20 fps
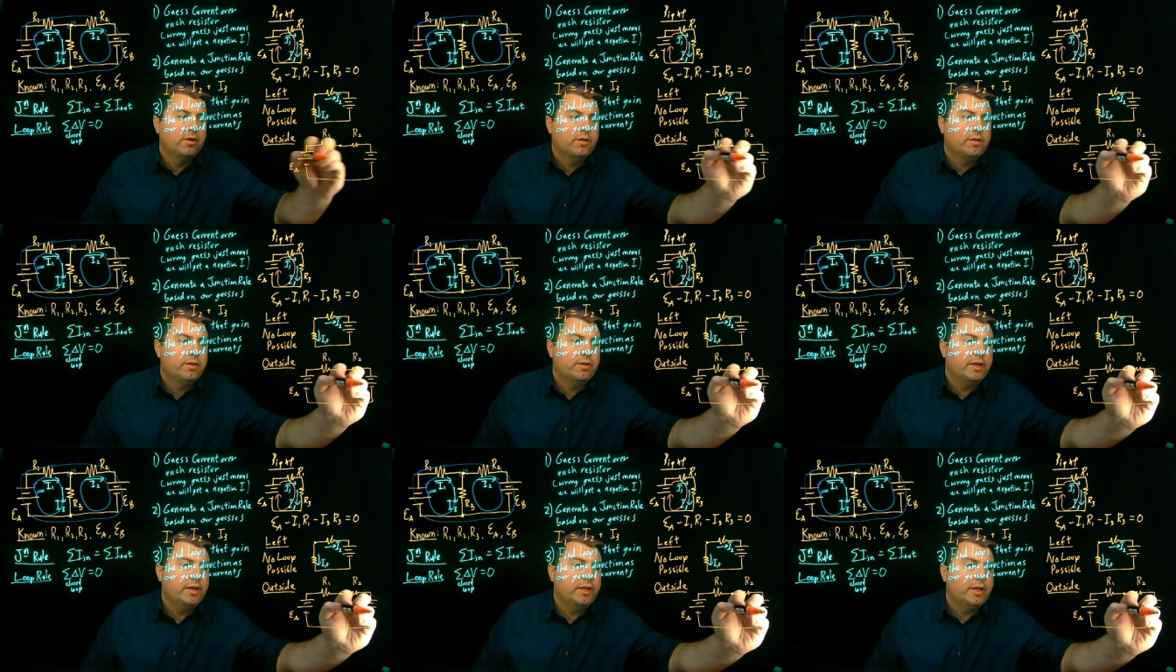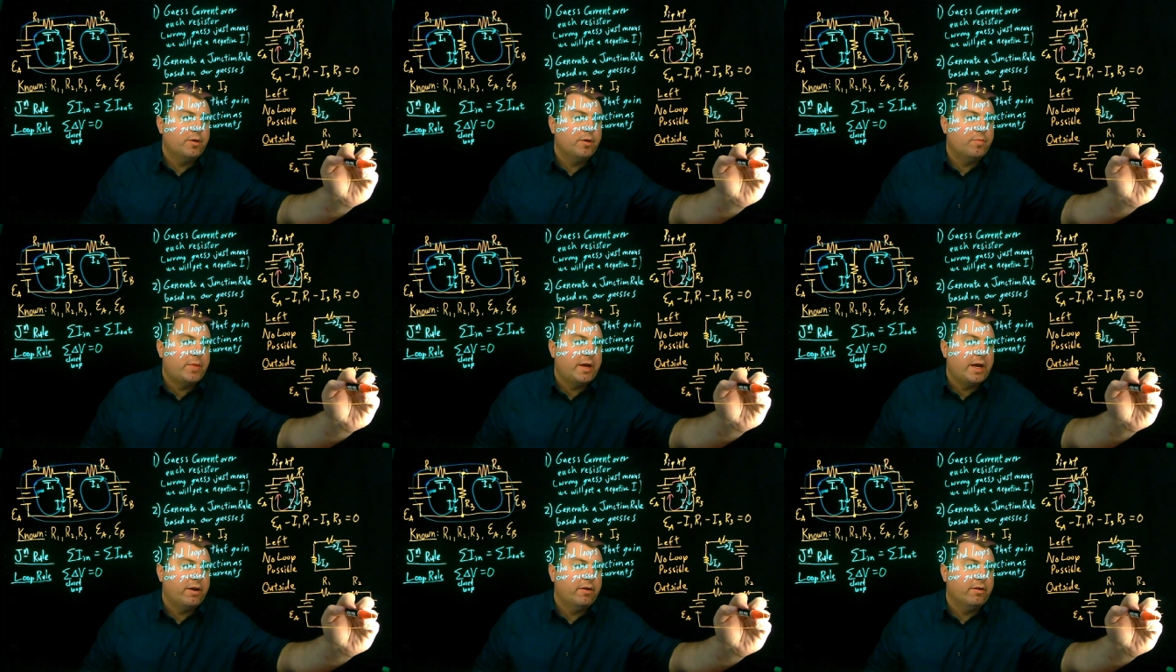and get
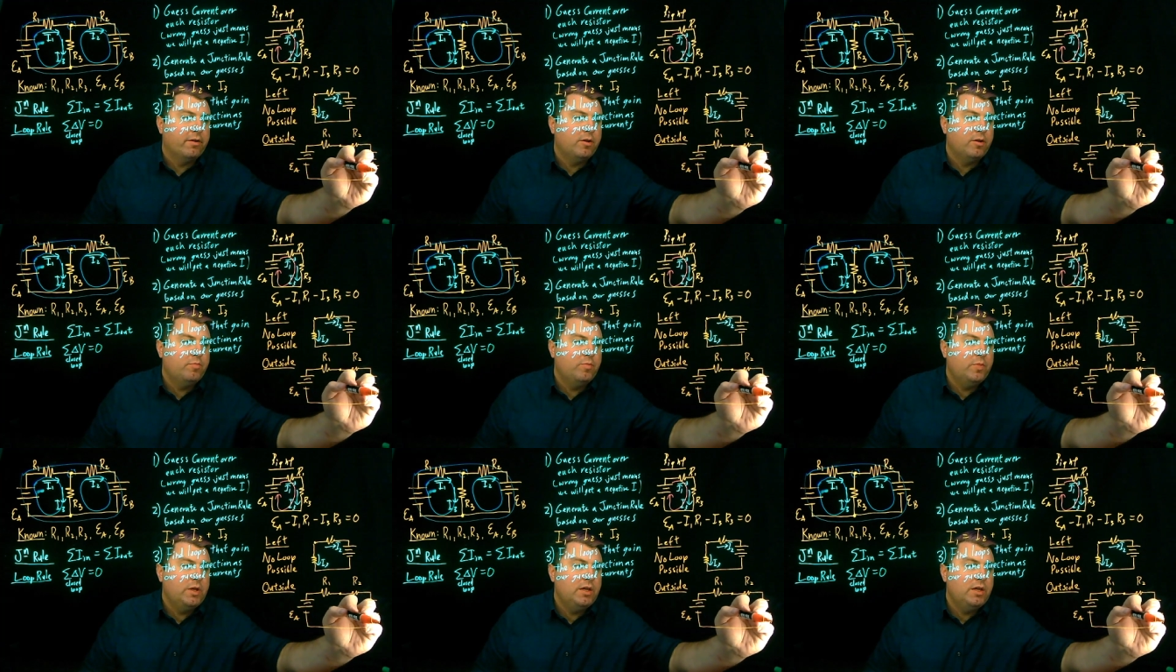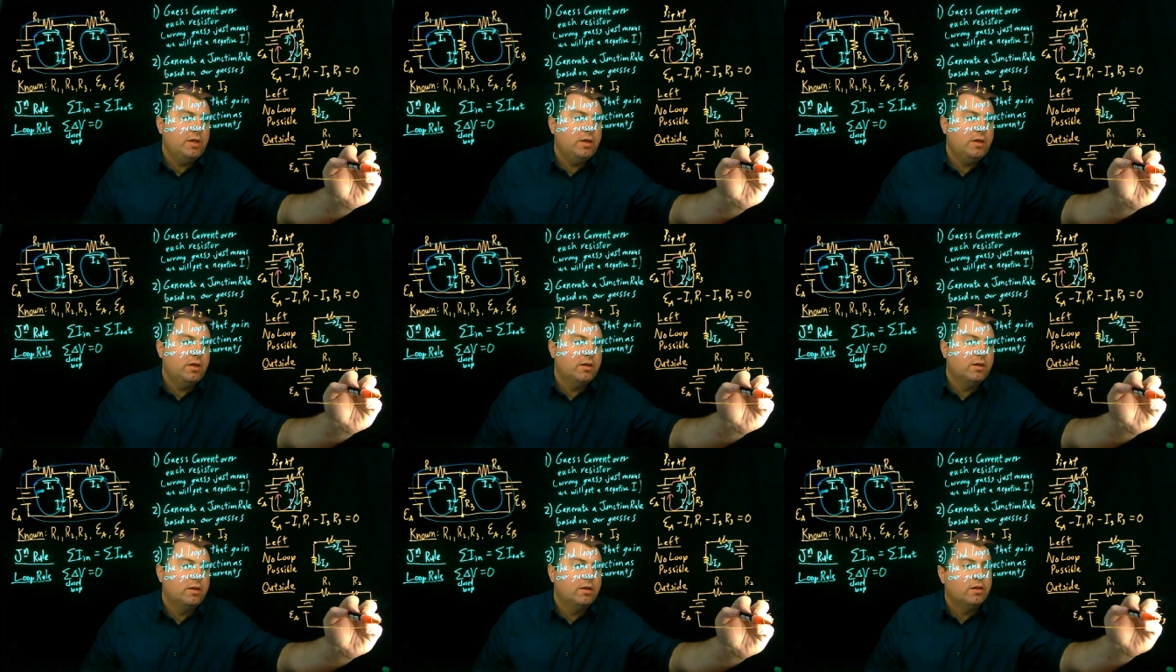battery
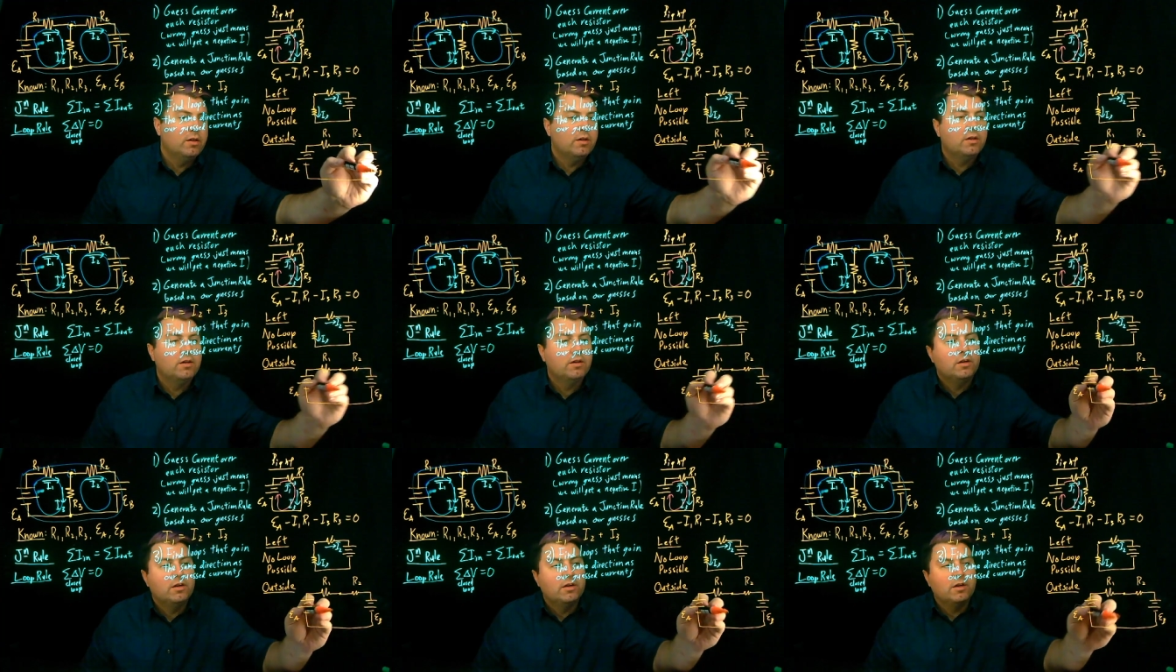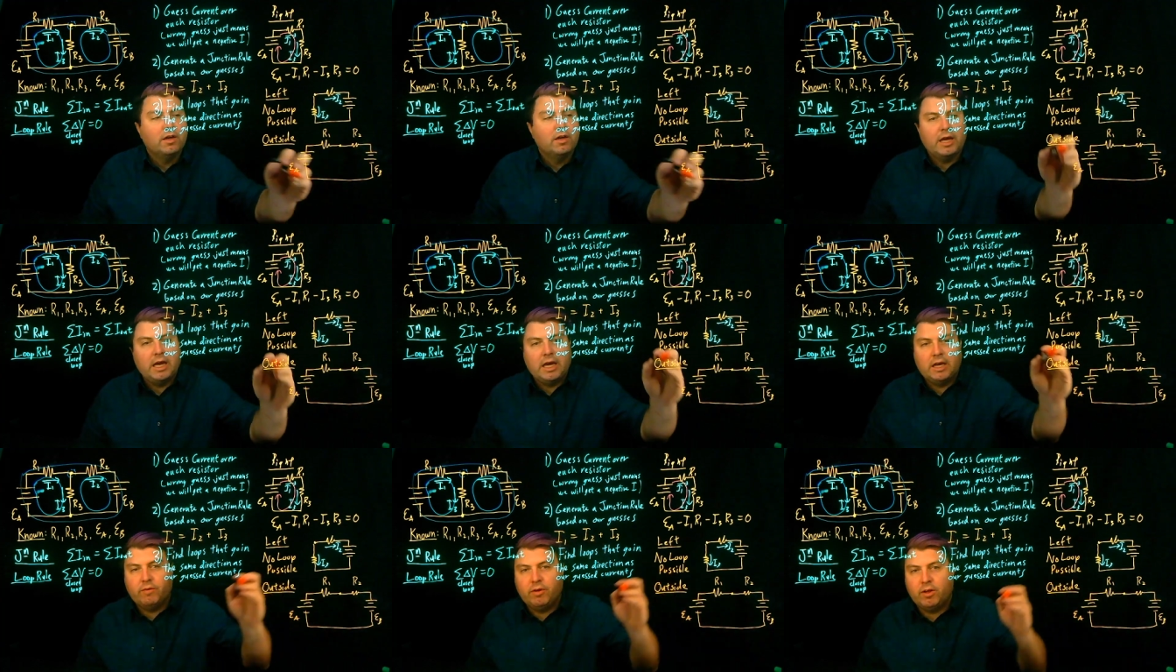B,
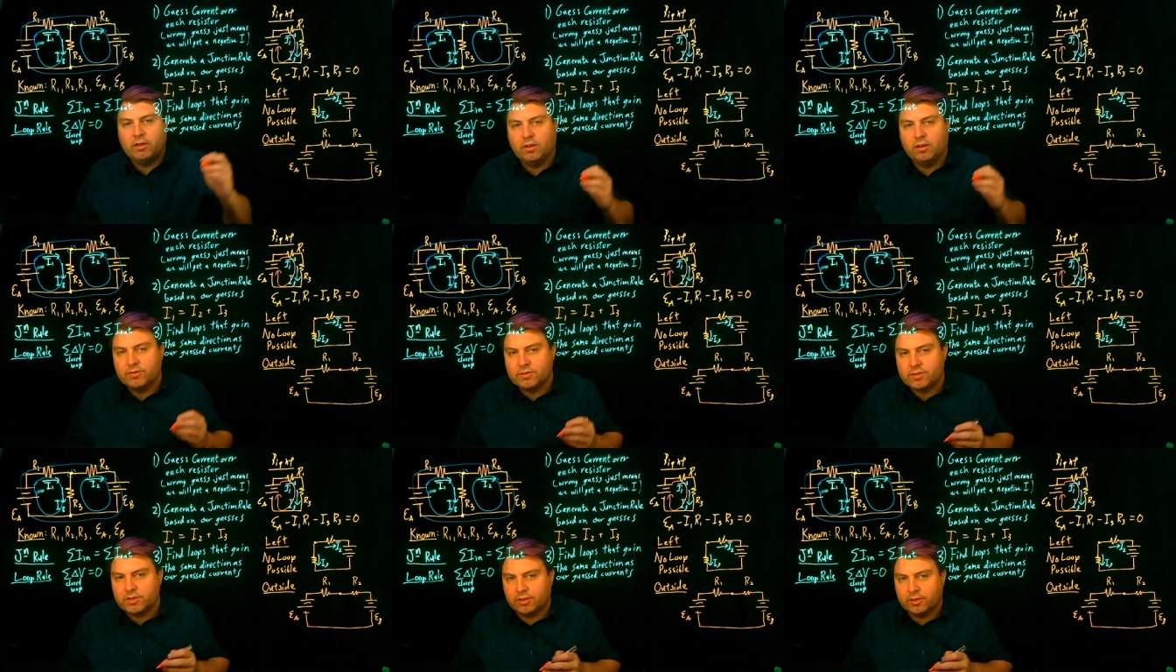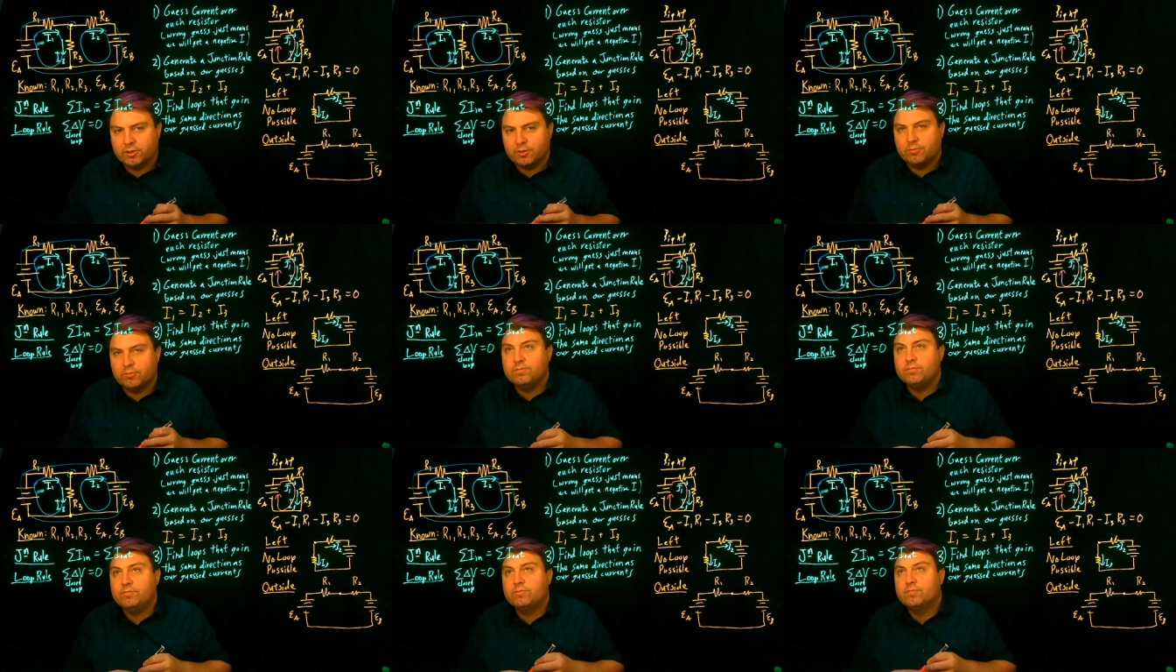and we close the loop.
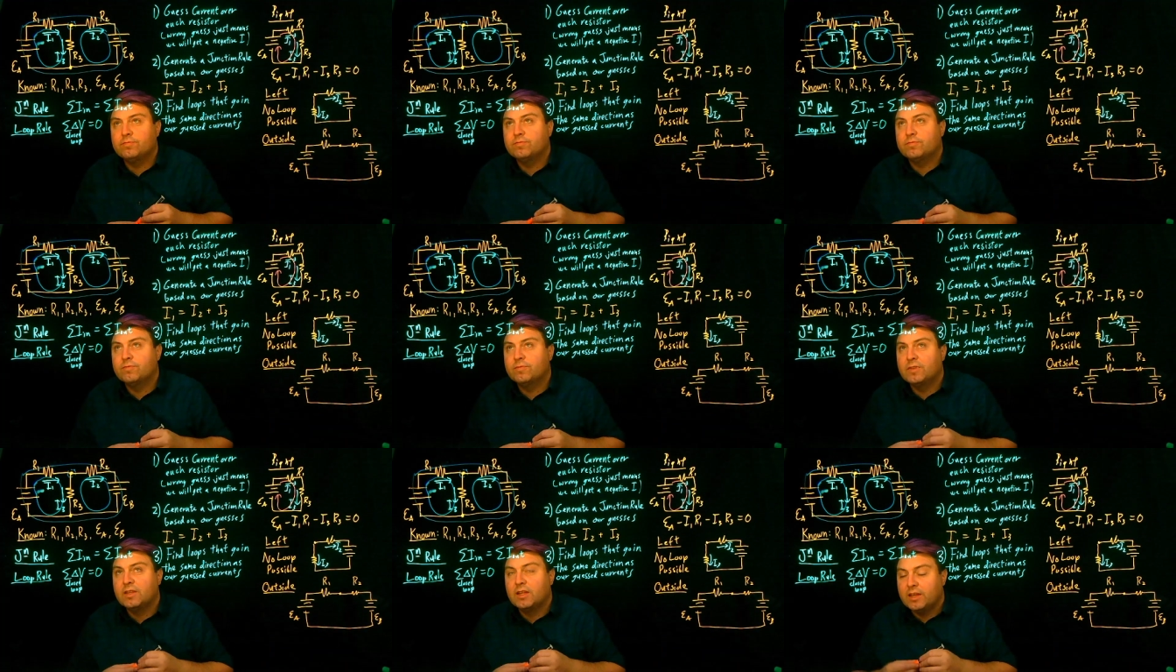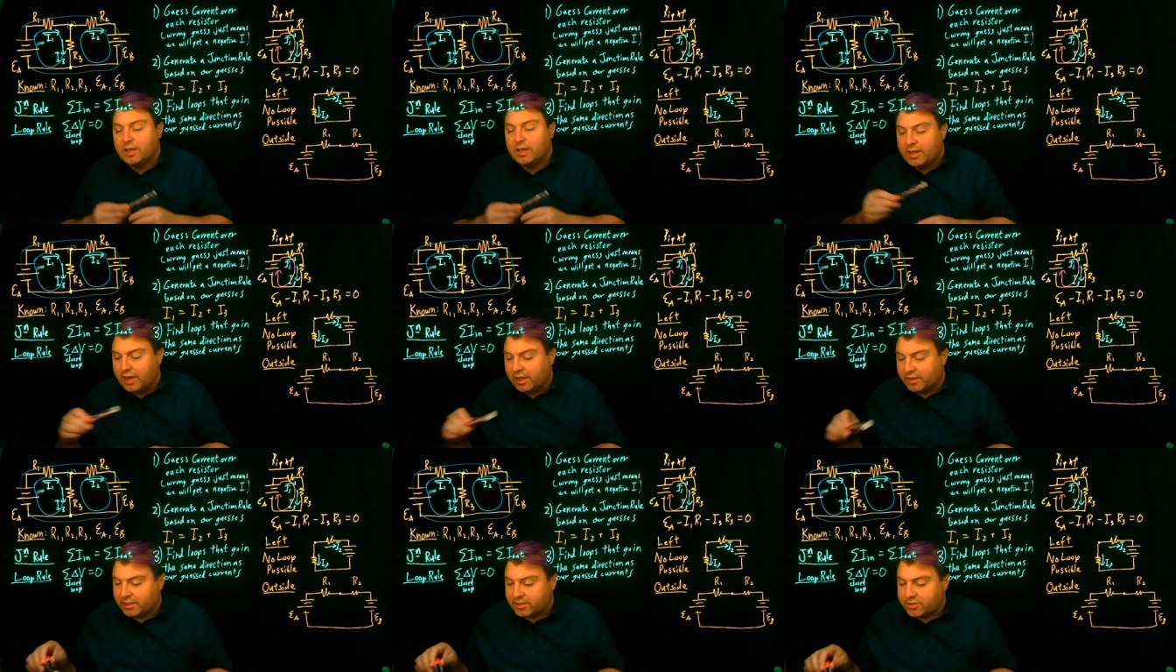
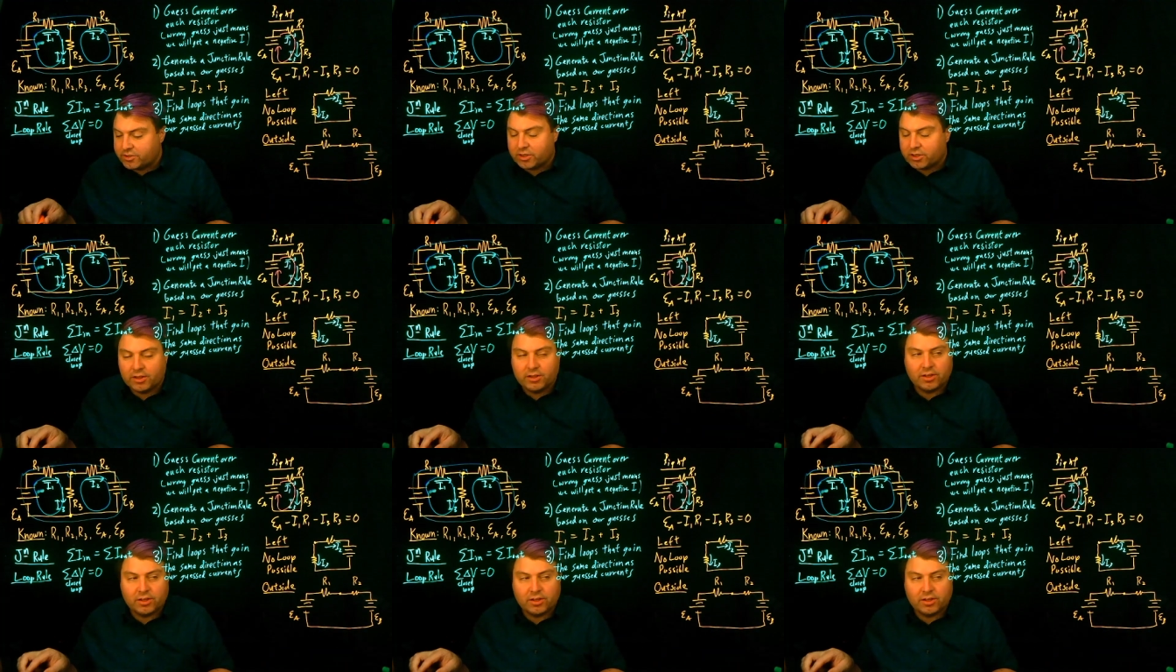And let's draw the